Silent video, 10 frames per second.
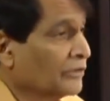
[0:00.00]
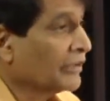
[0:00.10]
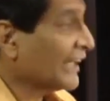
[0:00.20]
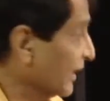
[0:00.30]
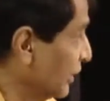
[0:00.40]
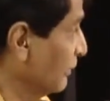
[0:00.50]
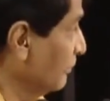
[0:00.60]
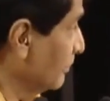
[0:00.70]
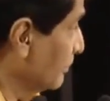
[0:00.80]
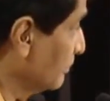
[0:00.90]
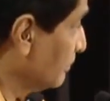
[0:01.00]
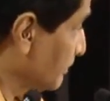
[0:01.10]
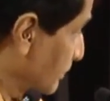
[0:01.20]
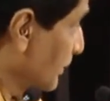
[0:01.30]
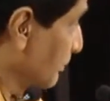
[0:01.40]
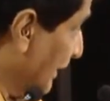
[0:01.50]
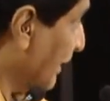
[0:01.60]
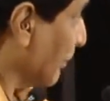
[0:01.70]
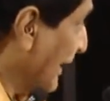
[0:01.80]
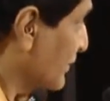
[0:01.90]
we can give him
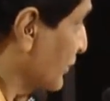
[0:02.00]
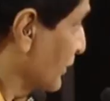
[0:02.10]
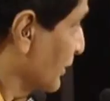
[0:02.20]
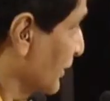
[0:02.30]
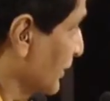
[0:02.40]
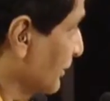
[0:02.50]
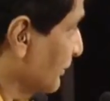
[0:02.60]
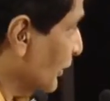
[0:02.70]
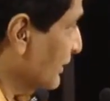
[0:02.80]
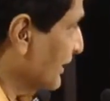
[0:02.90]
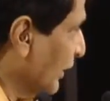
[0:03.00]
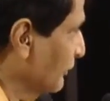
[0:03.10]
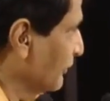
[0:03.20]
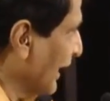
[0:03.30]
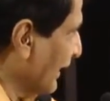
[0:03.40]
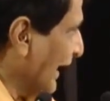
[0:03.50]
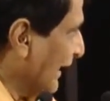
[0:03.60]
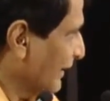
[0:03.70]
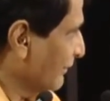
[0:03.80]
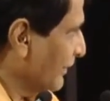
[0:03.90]
better price because now we are
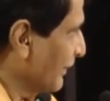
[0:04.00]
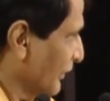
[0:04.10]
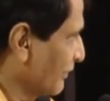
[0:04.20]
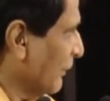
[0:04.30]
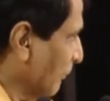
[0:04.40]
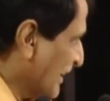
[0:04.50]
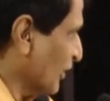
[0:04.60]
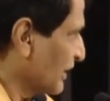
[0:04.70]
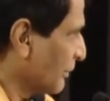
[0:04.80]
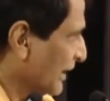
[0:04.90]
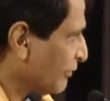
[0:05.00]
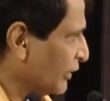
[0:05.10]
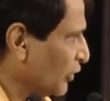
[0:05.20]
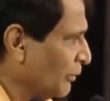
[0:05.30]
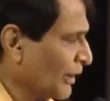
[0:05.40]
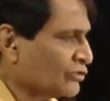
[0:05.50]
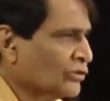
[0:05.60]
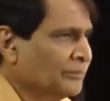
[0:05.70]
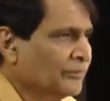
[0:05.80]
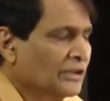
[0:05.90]
carrying, we can pass on the benefit to him also.